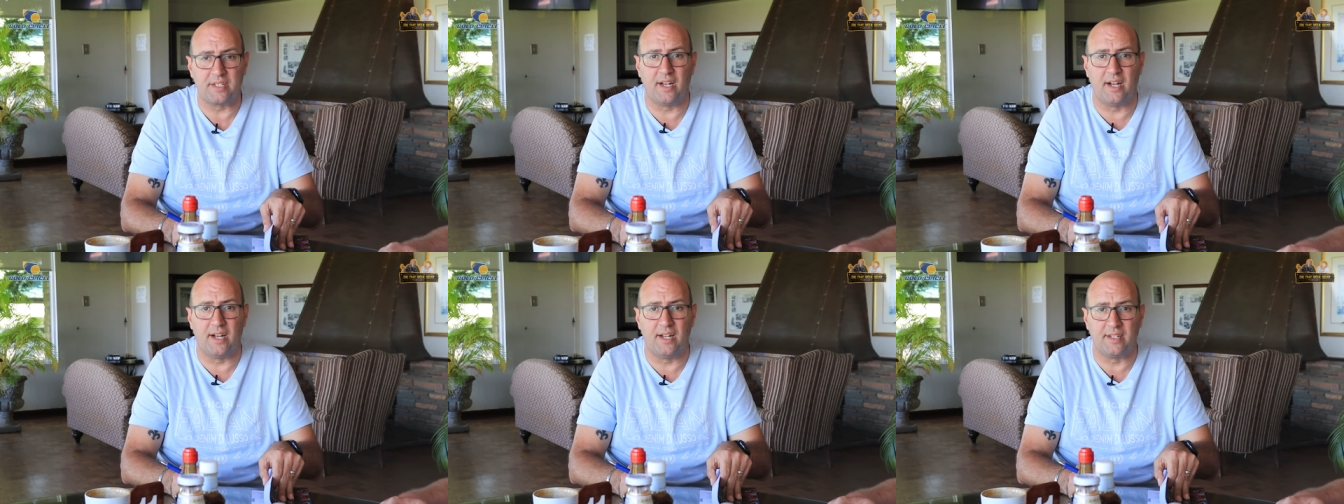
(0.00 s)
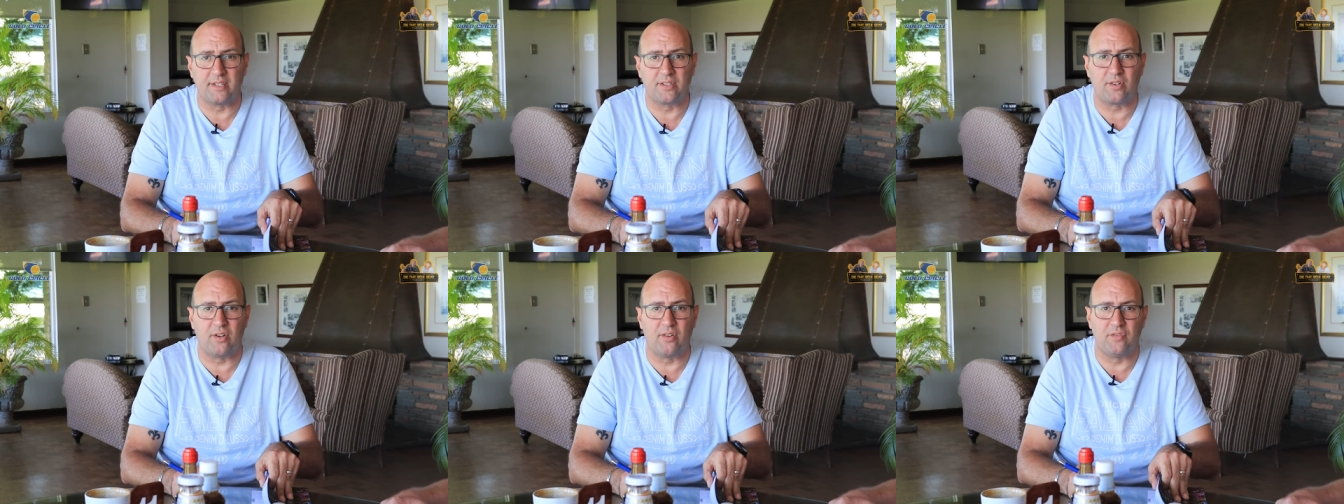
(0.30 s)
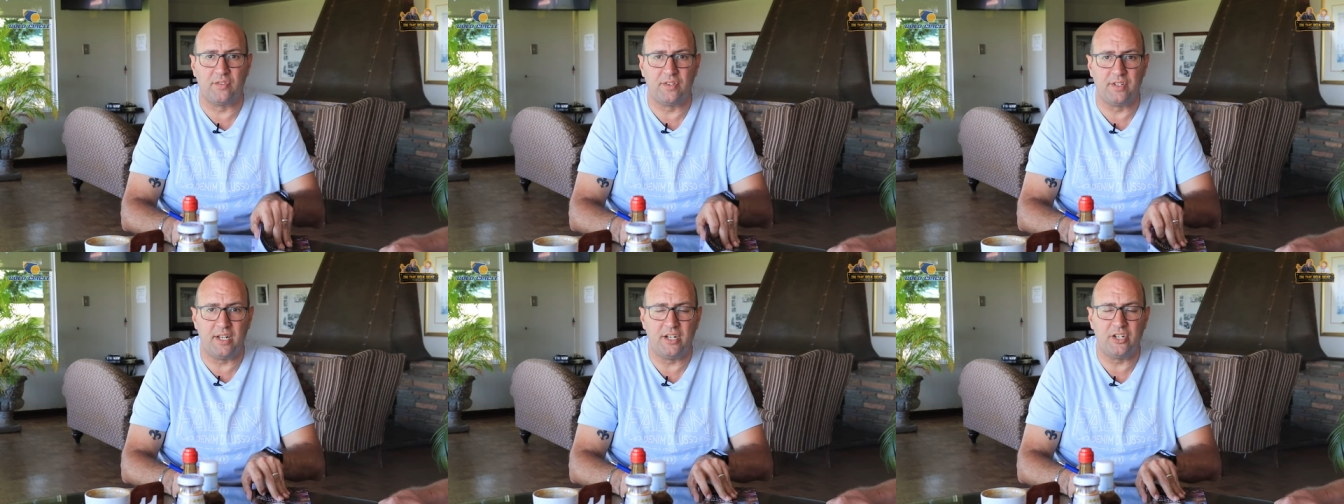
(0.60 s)
signs
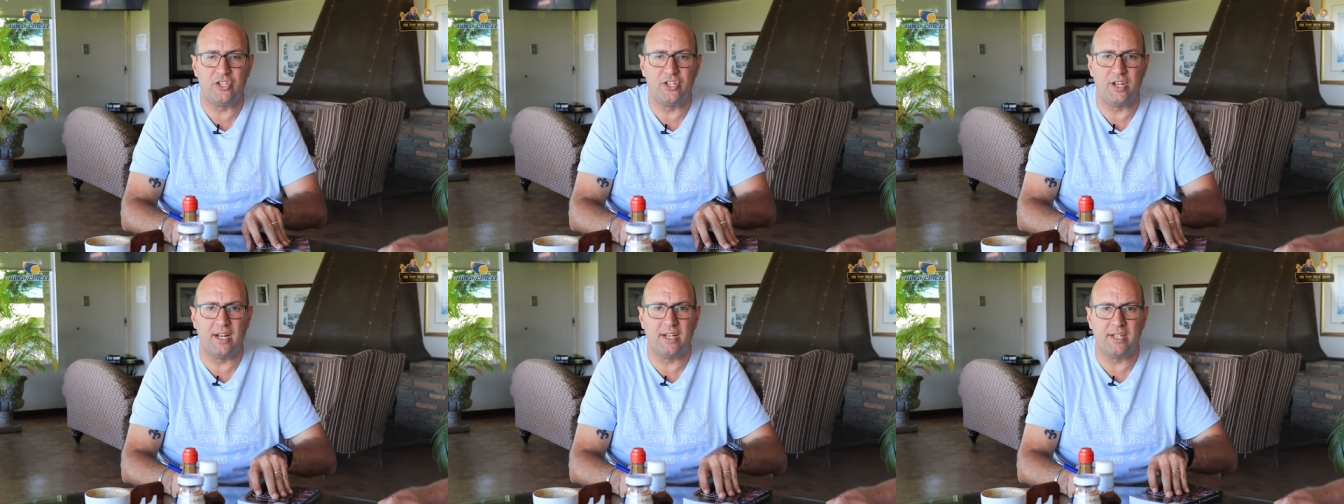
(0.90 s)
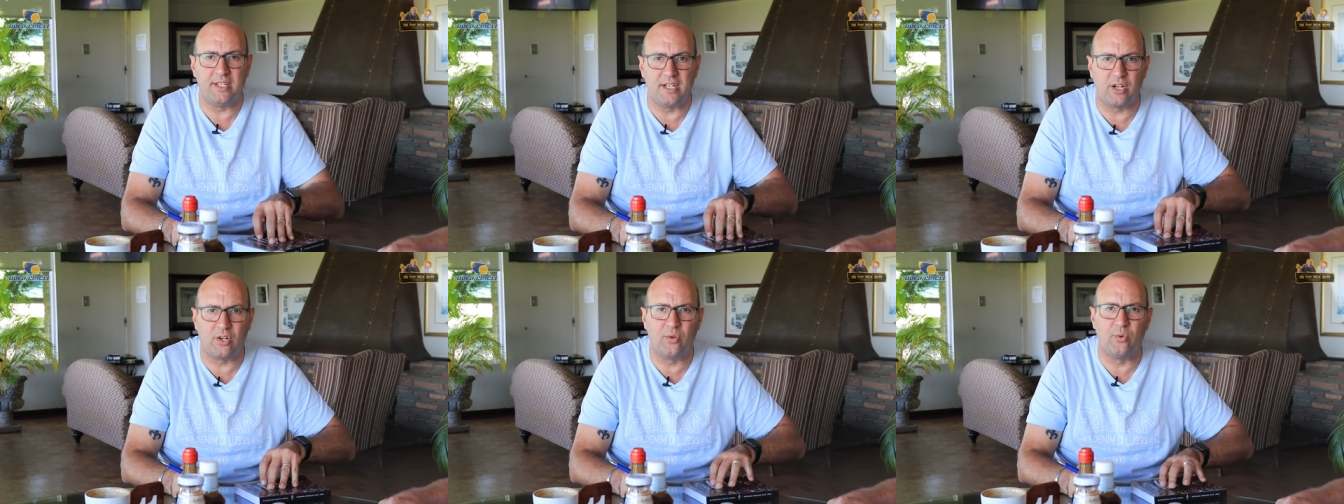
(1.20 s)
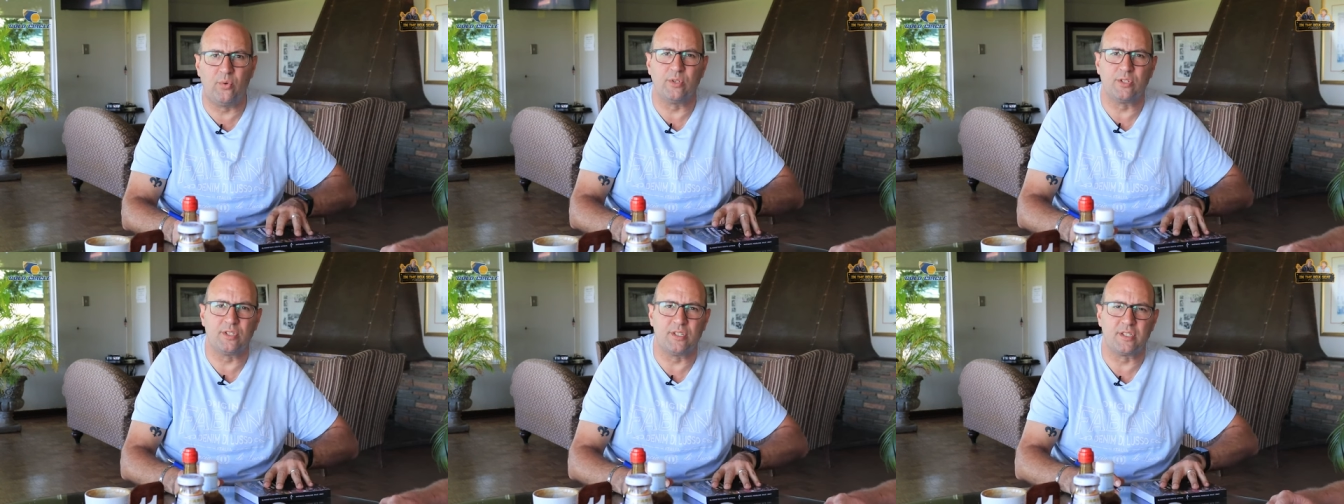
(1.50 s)
confidentiality
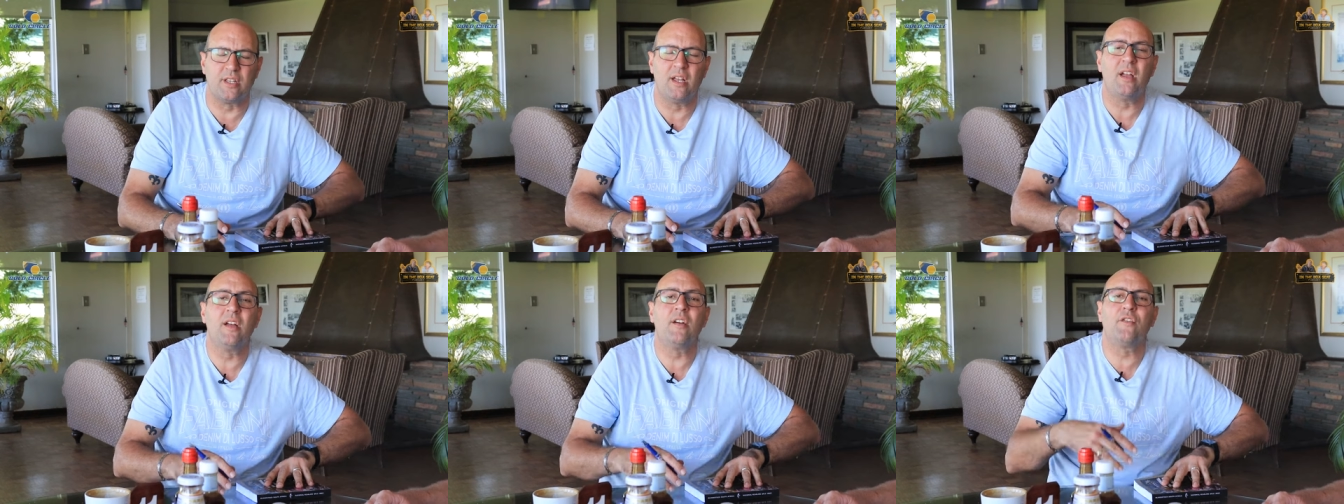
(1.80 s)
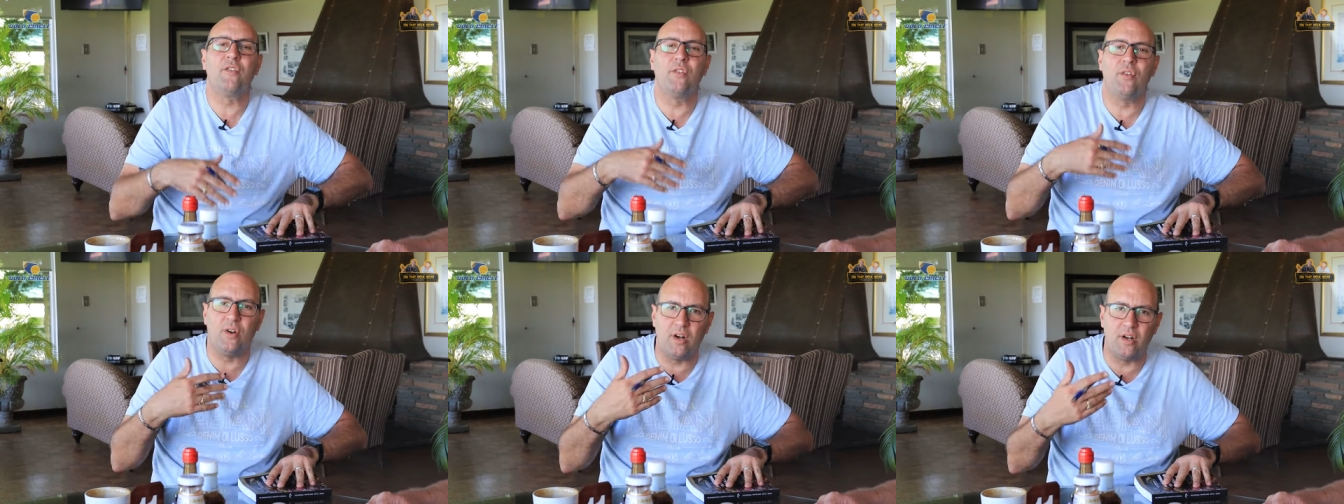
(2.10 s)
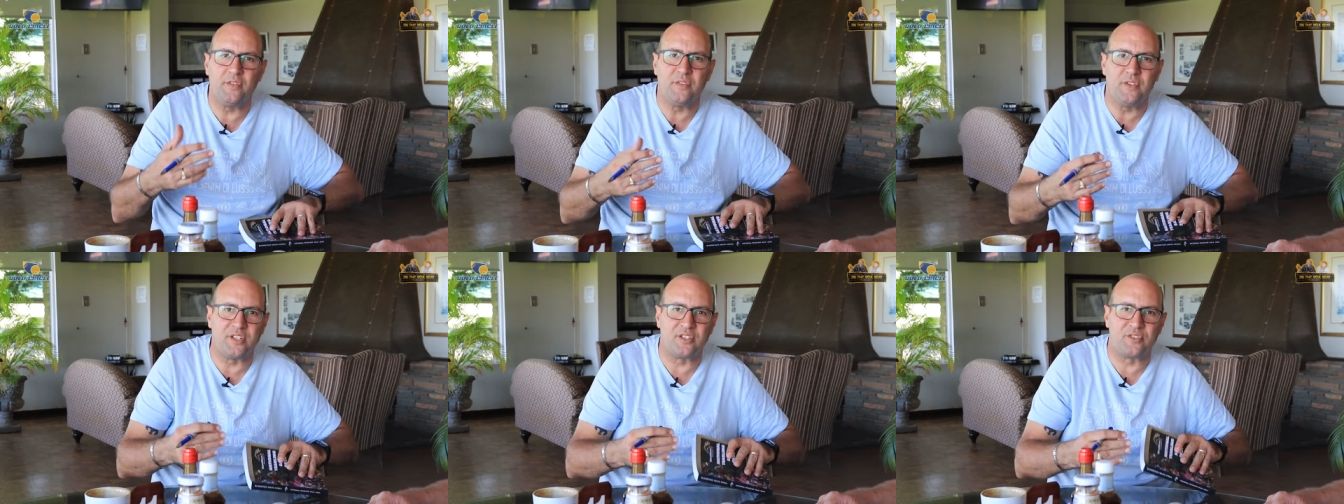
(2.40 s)
clauses
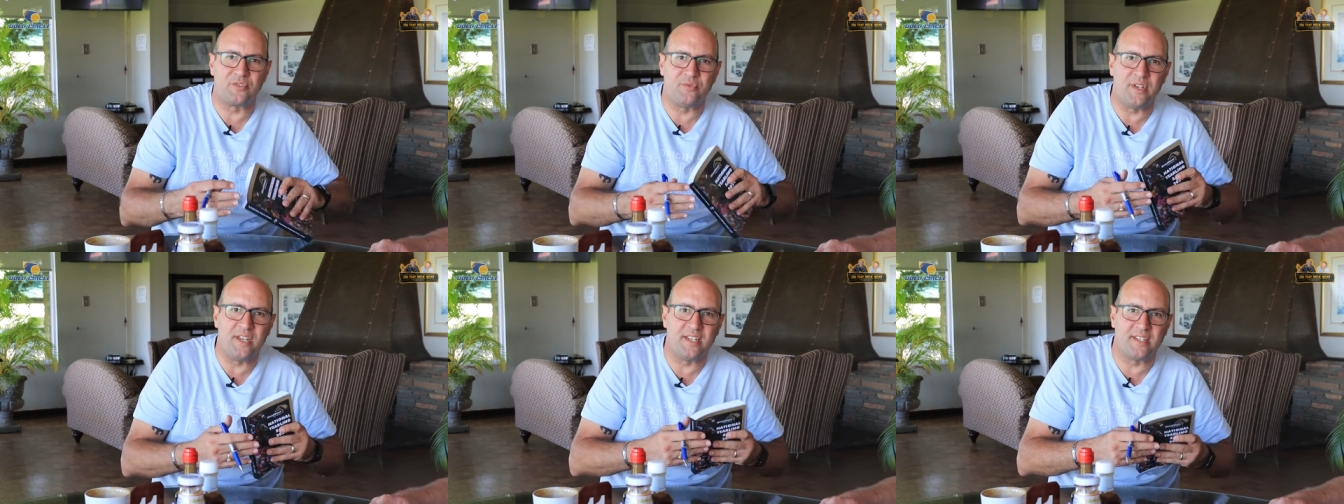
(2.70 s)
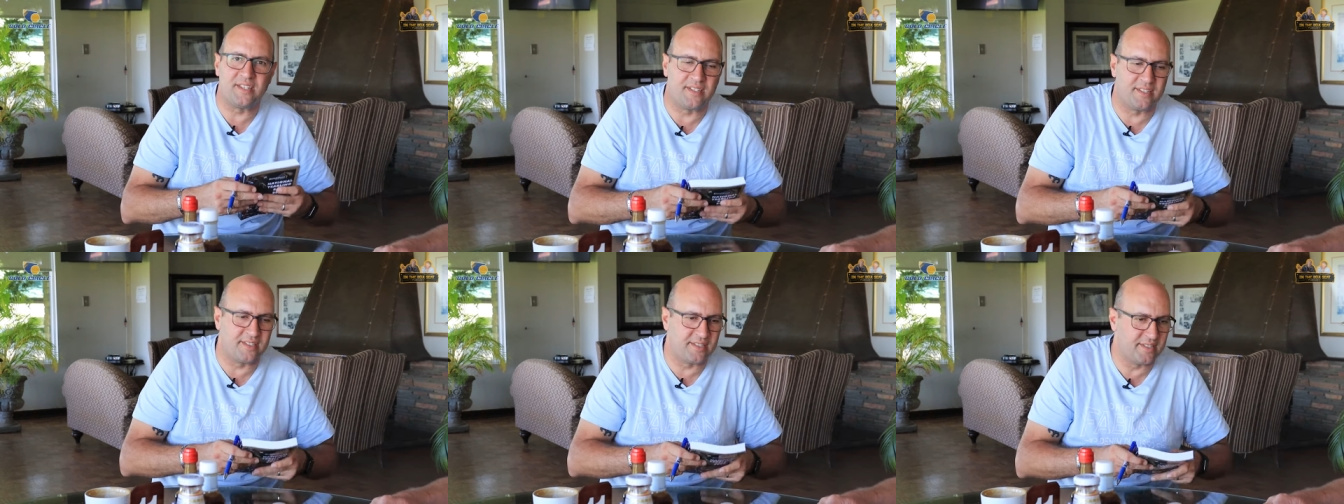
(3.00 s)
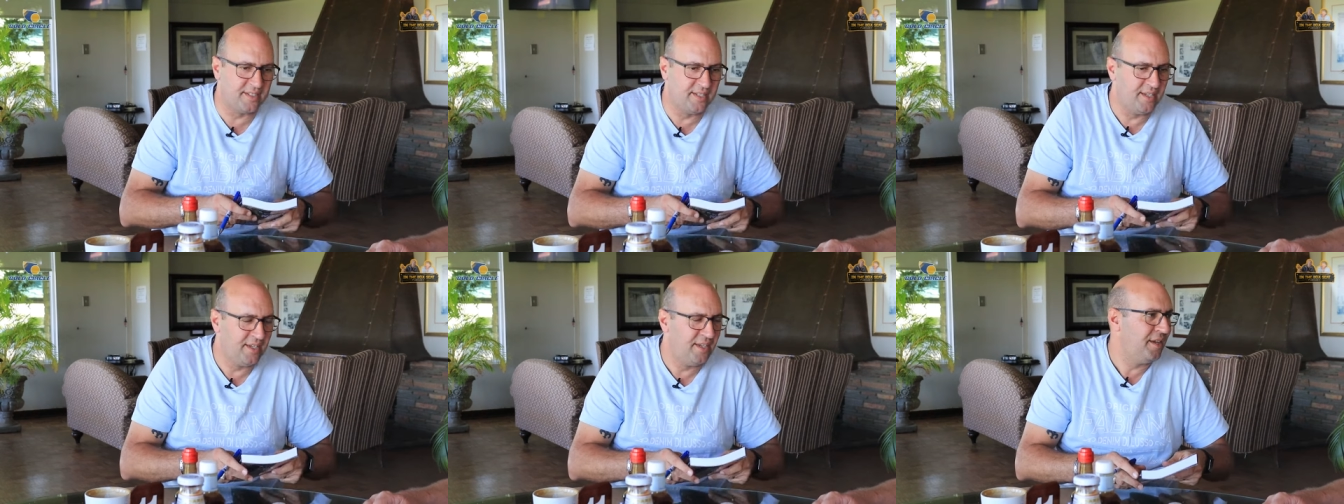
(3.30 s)
for obvious
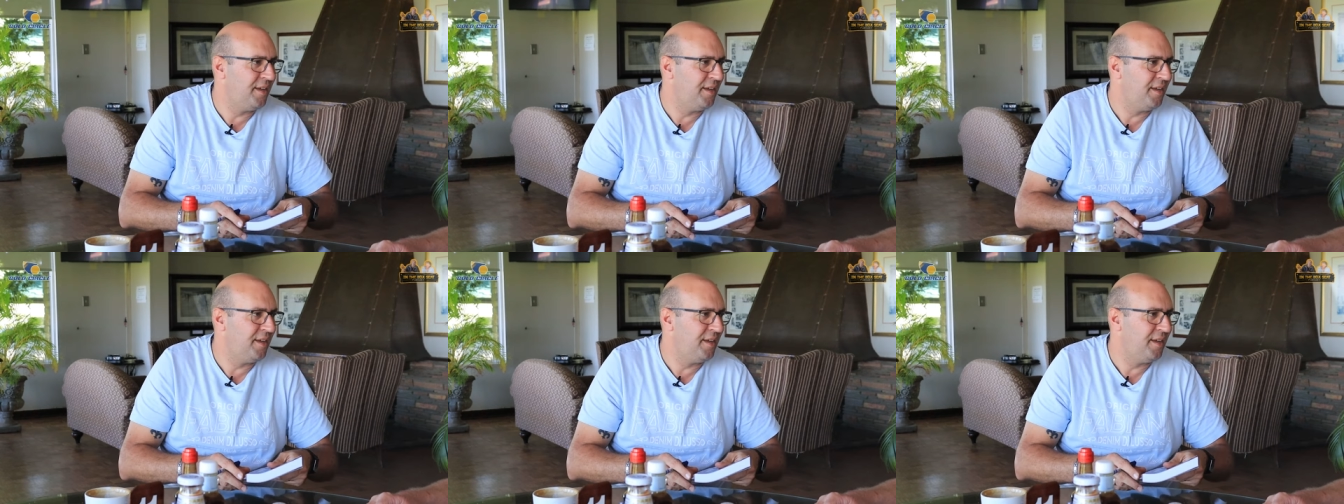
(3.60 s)
reasons.